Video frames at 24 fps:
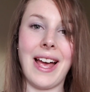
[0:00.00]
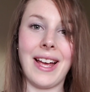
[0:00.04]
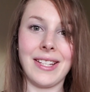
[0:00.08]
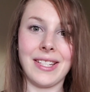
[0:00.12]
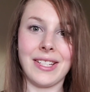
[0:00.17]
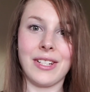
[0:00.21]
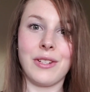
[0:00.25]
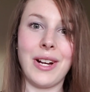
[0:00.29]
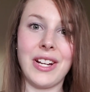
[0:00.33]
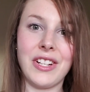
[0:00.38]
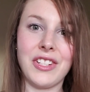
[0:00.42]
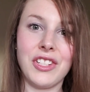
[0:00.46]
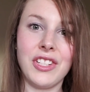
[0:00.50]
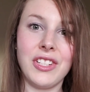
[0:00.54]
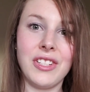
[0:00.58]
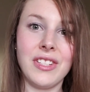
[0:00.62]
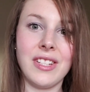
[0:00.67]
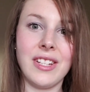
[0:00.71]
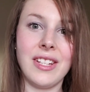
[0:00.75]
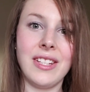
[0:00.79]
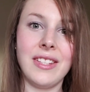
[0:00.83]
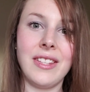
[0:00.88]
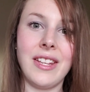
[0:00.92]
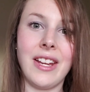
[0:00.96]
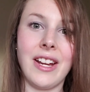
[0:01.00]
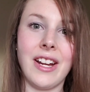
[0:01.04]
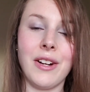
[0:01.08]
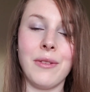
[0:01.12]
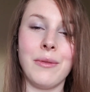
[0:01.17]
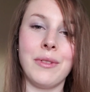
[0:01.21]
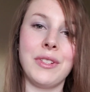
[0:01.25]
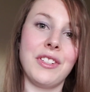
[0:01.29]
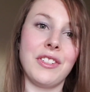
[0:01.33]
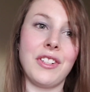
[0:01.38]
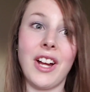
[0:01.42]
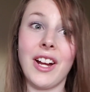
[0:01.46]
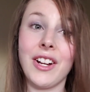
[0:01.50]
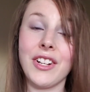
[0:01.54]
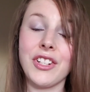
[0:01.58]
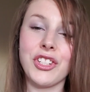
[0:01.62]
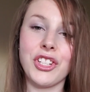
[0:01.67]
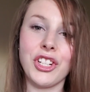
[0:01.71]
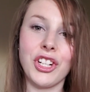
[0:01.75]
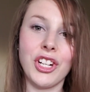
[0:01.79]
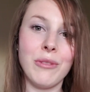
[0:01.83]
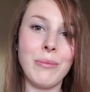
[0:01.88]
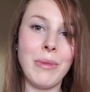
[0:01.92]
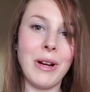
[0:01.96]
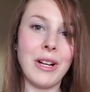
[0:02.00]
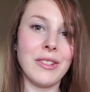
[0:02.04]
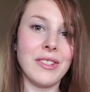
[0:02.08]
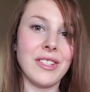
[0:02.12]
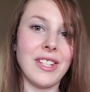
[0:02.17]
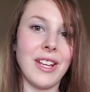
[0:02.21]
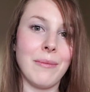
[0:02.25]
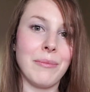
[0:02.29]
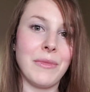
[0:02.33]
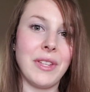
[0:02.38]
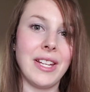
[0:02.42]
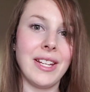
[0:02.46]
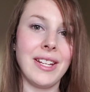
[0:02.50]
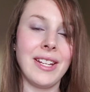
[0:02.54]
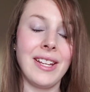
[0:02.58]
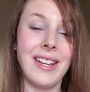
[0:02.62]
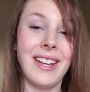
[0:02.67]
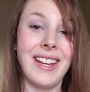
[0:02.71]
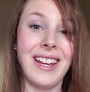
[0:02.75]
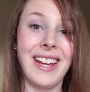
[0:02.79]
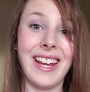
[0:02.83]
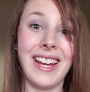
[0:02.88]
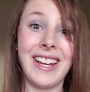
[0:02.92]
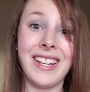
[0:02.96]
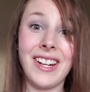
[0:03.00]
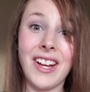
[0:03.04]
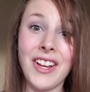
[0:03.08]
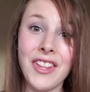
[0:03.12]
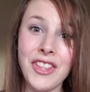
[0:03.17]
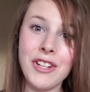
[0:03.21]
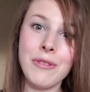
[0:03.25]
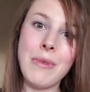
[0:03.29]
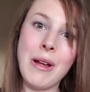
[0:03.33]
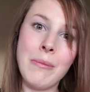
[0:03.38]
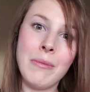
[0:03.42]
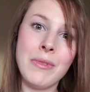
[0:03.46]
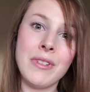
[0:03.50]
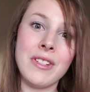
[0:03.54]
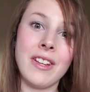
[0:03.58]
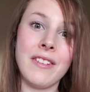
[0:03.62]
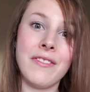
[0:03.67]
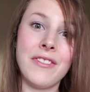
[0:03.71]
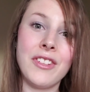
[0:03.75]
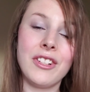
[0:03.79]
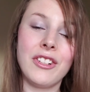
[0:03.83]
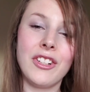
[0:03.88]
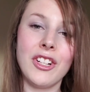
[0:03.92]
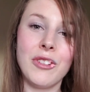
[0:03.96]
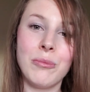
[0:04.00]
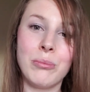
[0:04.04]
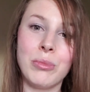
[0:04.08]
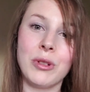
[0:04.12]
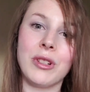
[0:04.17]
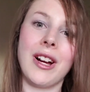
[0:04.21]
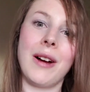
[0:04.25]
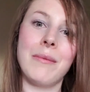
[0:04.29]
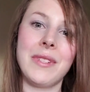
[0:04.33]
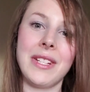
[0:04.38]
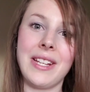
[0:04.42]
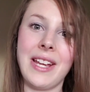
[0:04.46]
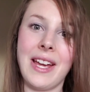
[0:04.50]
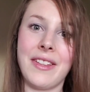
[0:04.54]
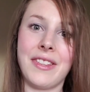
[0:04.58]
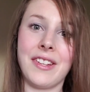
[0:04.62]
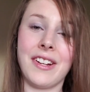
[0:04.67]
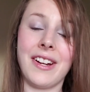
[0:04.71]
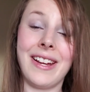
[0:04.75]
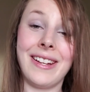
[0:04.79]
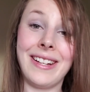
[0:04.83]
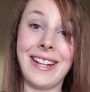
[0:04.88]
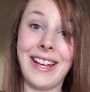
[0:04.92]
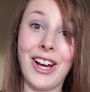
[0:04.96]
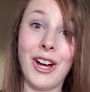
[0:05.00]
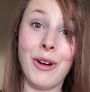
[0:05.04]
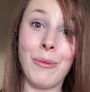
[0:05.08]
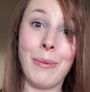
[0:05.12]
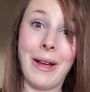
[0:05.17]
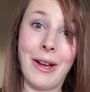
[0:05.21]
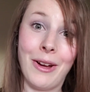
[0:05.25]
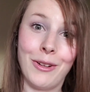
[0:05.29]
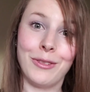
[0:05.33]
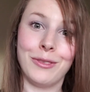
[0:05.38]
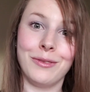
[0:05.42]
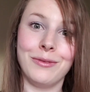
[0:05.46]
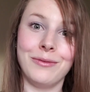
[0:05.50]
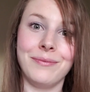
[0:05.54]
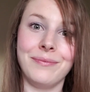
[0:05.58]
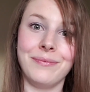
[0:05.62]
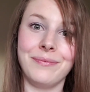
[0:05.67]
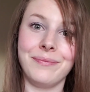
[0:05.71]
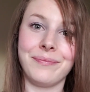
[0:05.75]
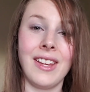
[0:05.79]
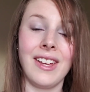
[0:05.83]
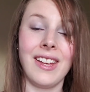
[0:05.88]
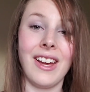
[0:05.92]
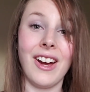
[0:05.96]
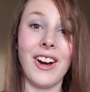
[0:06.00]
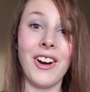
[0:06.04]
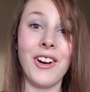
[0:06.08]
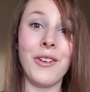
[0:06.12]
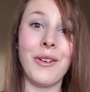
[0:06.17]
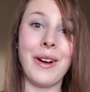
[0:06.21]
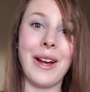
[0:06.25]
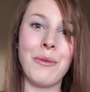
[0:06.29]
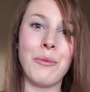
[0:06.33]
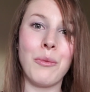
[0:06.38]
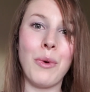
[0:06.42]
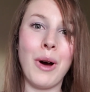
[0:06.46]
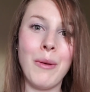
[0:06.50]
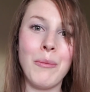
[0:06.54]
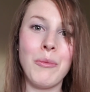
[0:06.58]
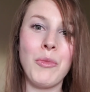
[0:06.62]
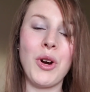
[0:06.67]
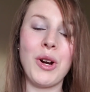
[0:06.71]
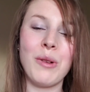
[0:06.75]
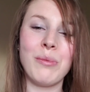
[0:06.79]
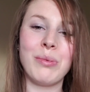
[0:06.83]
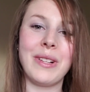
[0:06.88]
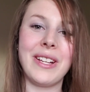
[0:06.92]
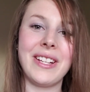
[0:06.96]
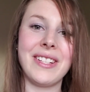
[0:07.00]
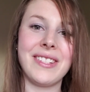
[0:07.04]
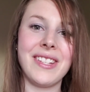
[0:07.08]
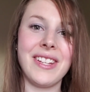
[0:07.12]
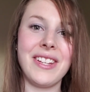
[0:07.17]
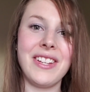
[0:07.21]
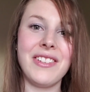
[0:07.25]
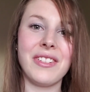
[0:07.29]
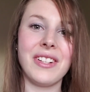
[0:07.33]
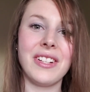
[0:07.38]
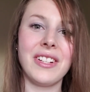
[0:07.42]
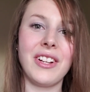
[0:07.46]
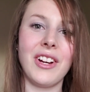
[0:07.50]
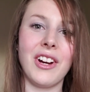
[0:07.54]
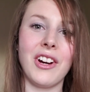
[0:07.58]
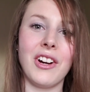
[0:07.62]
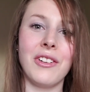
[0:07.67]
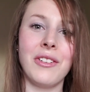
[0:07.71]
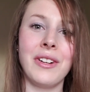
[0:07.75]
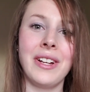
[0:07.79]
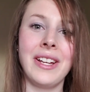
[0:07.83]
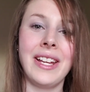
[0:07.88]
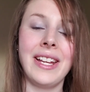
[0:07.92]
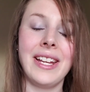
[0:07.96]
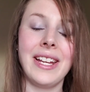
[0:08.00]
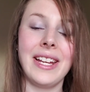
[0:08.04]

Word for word: ask questions in there when they're not sure about something, and other members of the group will come together and help out. Oh, and one more place that you can go